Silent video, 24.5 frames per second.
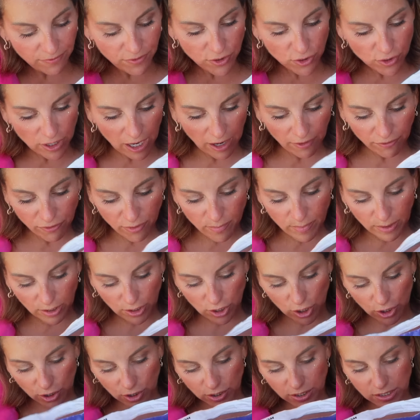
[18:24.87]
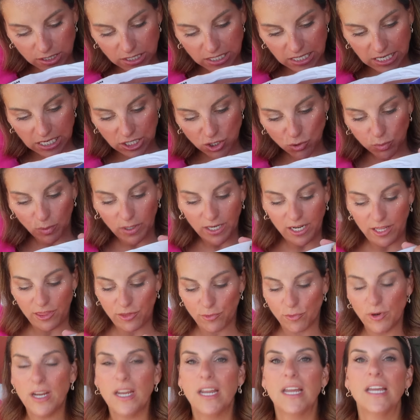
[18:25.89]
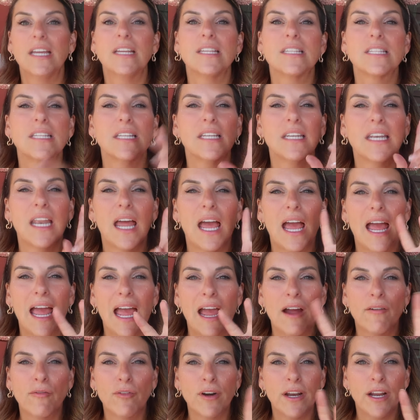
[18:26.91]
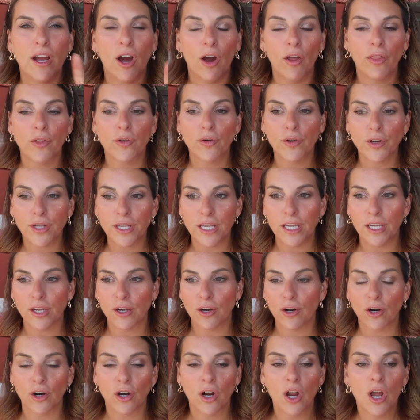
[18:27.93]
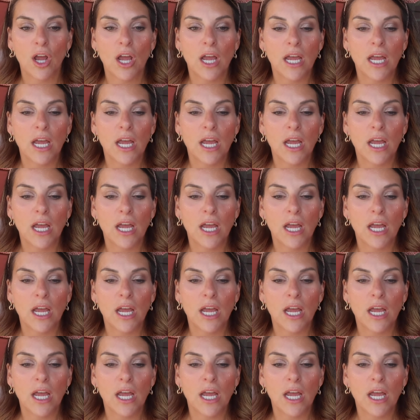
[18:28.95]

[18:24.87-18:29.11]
if you're not familiar, D23 is an every other year,